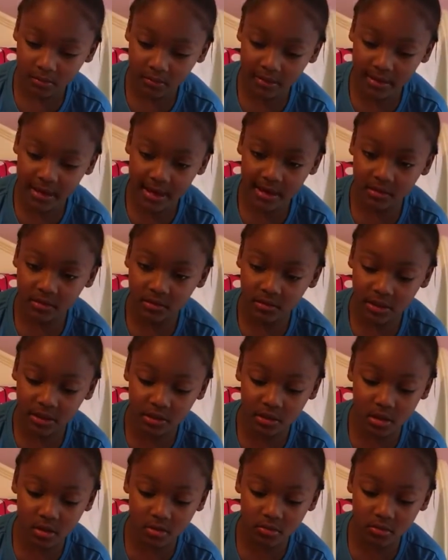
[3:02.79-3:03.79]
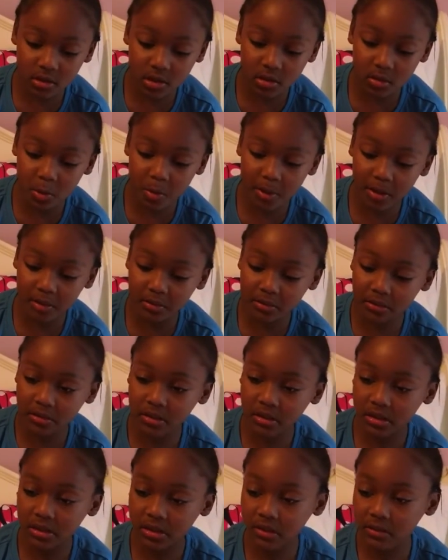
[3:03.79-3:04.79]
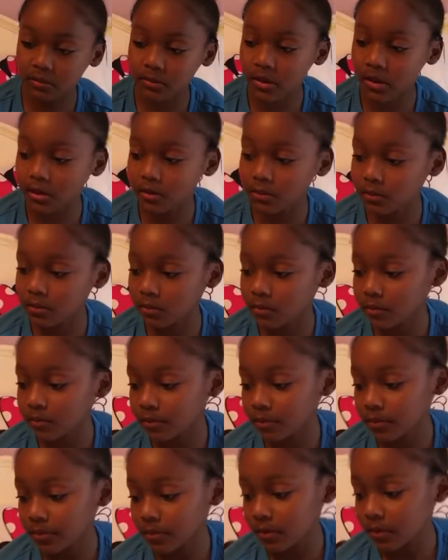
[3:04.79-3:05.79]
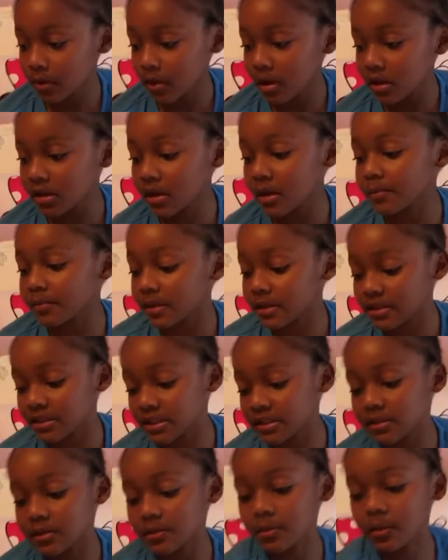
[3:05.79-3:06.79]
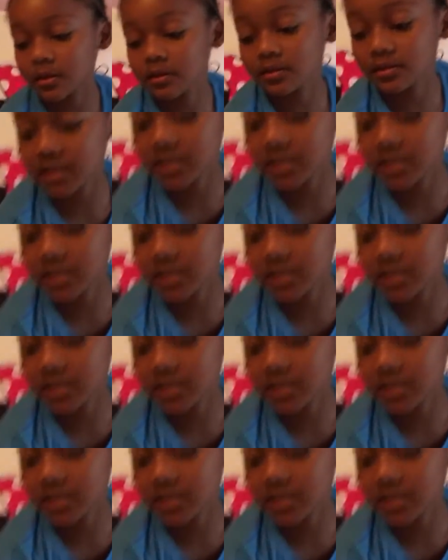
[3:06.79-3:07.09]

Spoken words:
Yeah, so I don't know about this one. Yep, it's season 1,